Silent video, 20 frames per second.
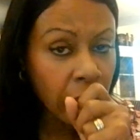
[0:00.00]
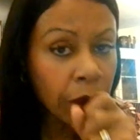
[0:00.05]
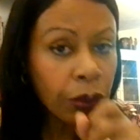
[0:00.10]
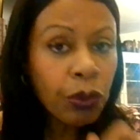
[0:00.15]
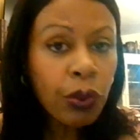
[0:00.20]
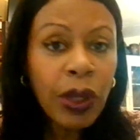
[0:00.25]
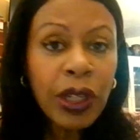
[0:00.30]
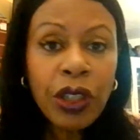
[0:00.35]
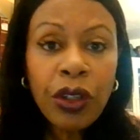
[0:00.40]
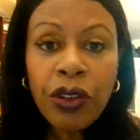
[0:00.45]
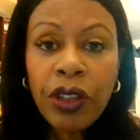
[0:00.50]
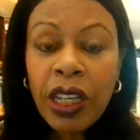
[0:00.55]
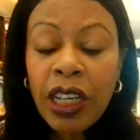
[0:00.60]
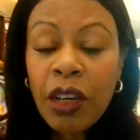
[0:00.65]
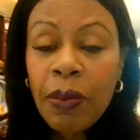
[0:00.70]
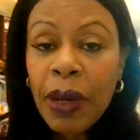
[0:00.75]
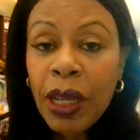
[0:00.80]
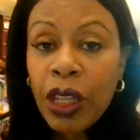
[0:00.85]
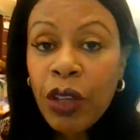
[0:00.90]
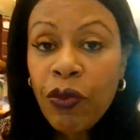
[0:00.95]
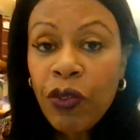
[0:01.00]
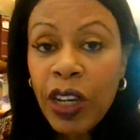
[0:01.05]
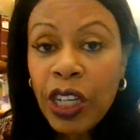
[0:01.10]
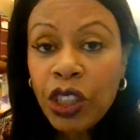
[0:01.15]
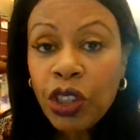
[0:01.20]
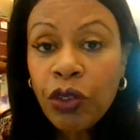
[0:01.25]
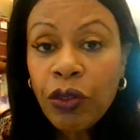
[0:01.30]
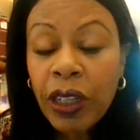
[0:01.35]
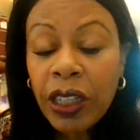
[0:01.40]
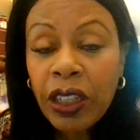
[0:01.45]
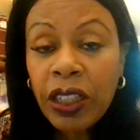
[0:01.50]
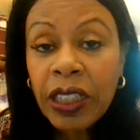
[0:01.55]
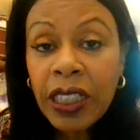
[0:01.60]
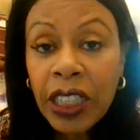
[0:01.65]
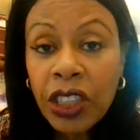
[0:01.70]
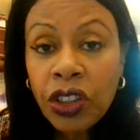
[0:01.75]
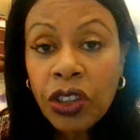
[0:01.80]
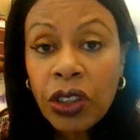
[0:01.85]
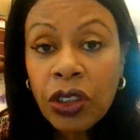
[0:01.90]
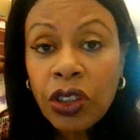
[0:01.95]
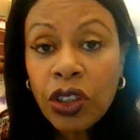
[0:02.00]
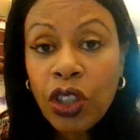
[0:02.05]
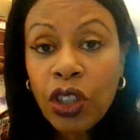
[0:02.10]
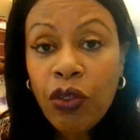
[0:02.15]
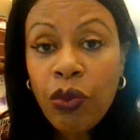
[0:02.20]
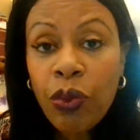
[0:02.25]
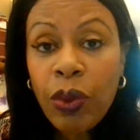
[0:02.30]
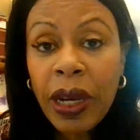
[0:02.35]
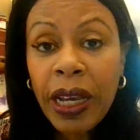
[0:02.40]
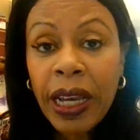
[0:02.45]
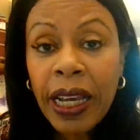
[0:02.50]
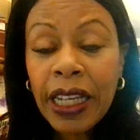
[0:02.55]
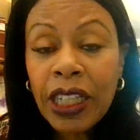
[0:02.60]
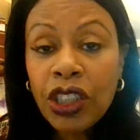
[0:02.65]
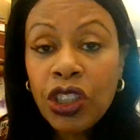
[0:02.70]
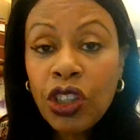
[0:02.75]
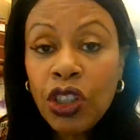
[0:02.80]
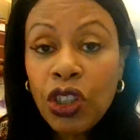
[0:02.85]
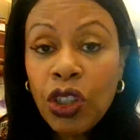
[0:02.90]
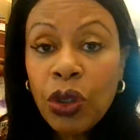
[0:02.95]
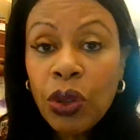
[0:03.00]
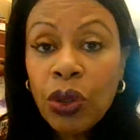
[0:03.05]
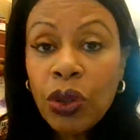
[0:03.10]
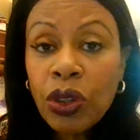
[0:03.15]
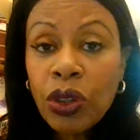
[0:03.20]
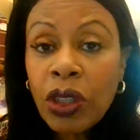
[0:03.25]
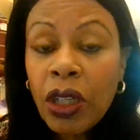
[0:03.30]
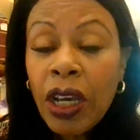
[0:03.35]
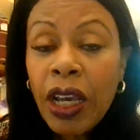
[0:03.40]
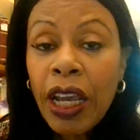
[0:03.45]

when you think about the facial recognition software is used